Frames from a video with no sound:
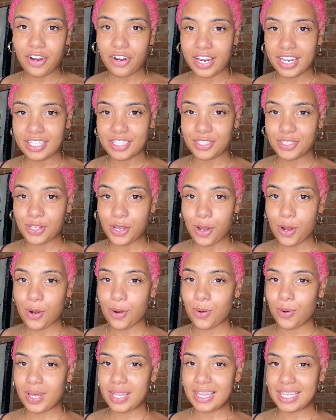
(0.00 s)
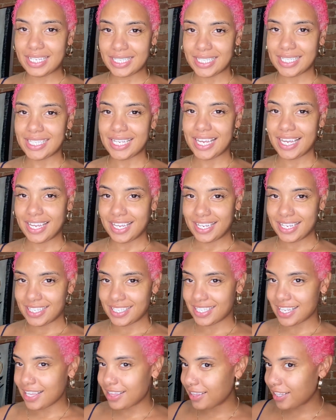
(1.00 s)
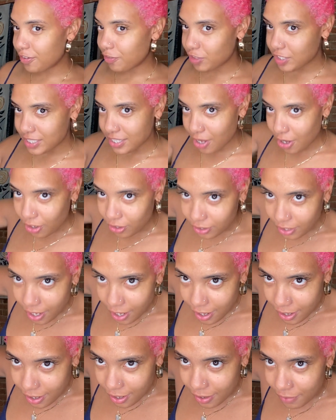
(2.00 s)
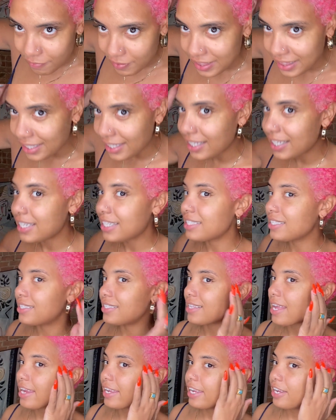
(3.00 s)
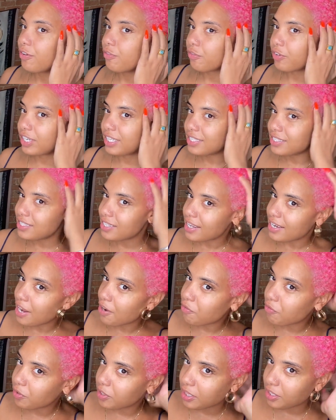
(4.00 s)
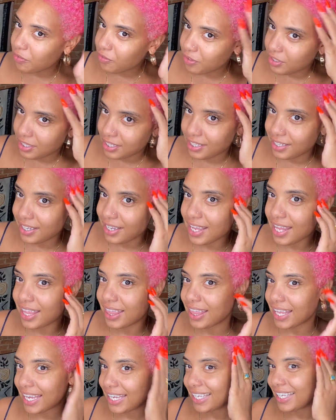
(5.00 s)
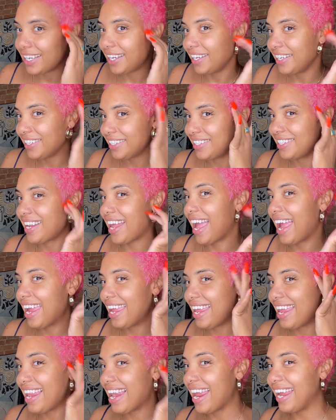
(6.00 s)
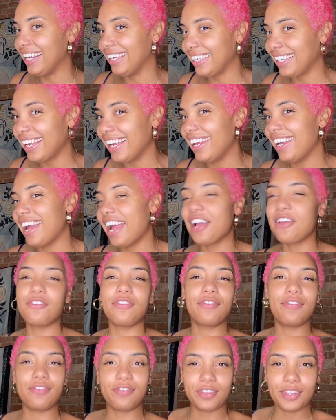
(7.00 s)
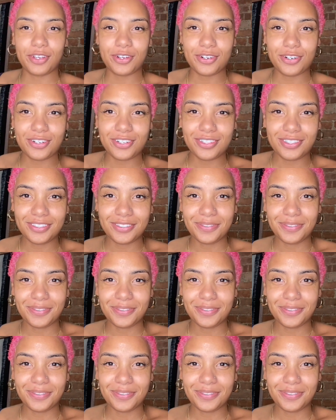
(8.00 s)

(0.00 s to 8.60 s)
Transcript: right, so this is the result of the second rinse and I really like it. I like it. I feel